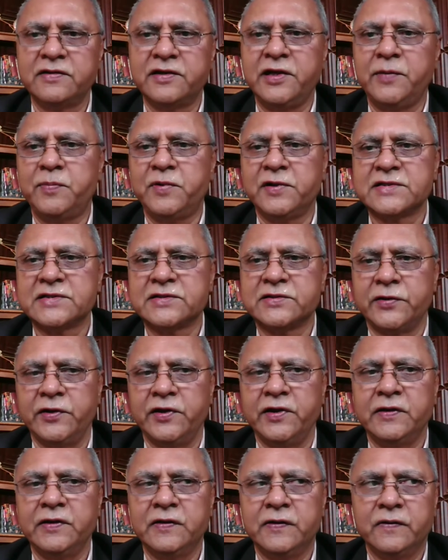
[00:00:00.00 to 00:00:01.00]
3 plus
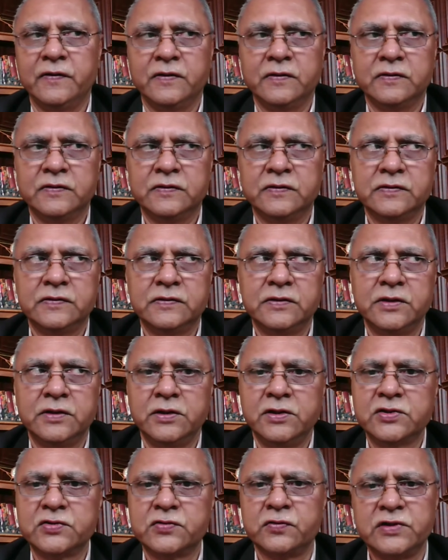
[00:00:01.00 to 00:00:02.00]
3.
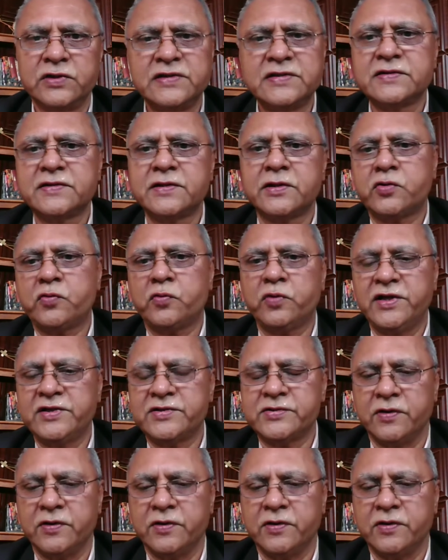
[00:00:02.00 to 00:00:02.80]
So this is the today's